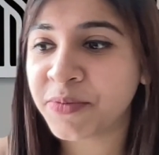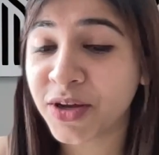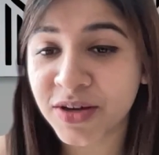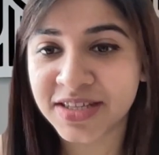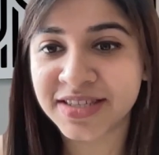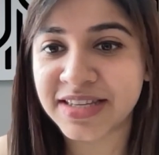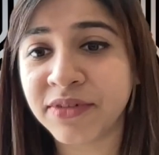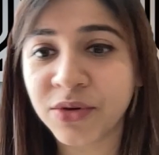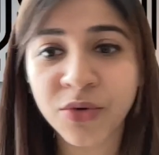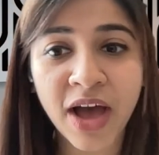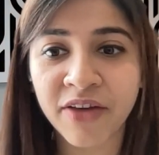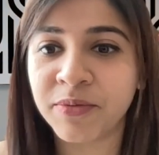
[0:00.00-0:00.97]
because
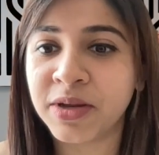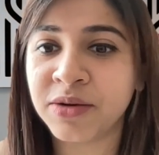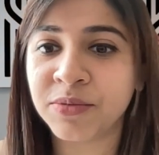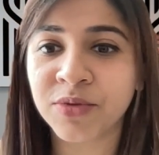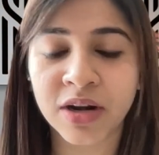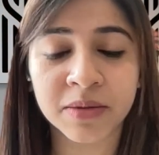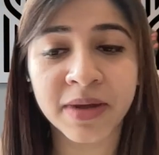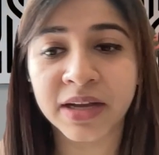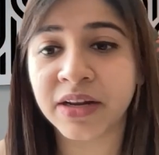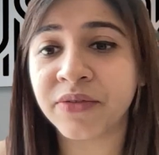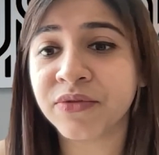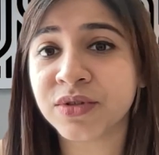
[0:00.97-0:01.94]
you have been in product
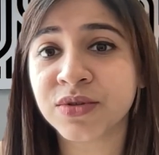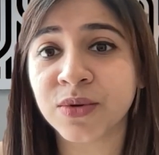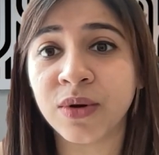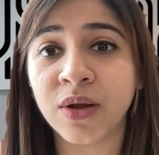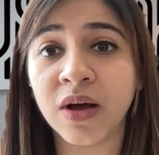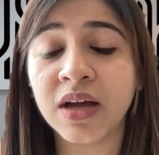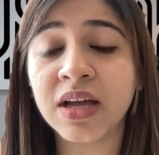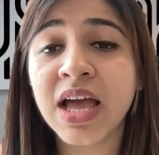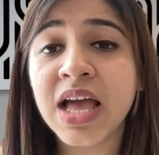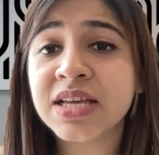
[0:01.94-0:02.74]
marketing for so long.